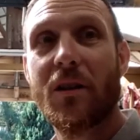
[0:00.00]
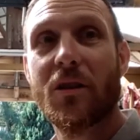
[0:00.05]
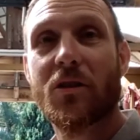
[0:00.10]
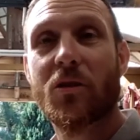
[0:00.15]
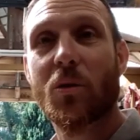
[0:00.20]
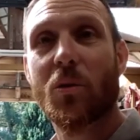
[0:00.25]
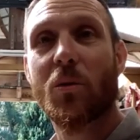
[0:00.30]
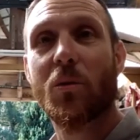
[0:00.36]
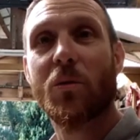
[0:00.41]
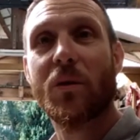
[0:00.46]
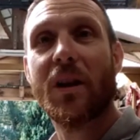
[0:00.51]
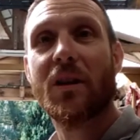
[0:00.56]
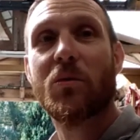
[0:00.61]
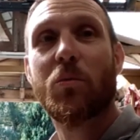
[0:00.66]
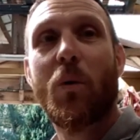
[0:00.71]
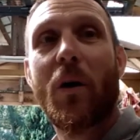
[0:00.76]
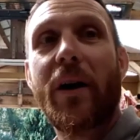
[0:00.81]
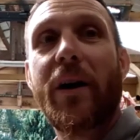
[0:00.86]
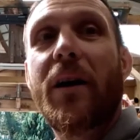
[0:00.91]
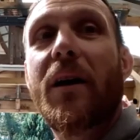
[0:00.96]
So that's
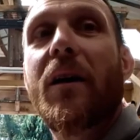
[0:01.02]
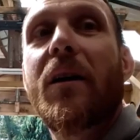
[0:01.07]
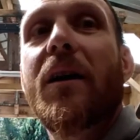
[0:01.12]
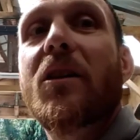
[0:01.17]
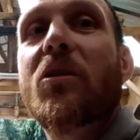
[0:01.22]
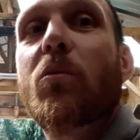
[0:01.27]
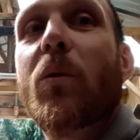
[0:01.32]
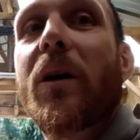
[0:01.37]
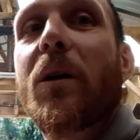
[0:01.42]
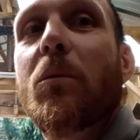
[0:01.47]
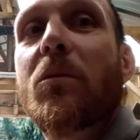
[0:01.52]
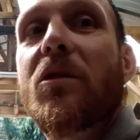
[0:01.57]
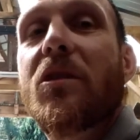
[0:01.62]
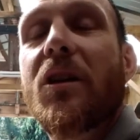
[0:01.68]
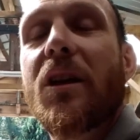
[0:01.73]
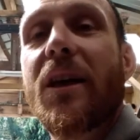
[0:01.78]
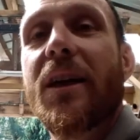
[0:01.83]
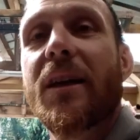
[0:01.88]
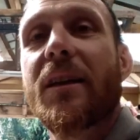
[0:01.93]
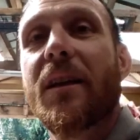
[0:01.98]
why I was
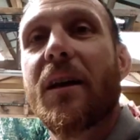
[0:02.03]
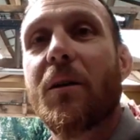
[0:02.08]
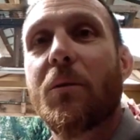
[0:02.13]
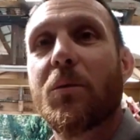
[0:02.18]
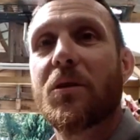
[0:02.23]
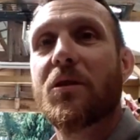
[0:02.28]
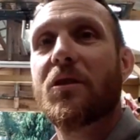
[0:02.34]
saying that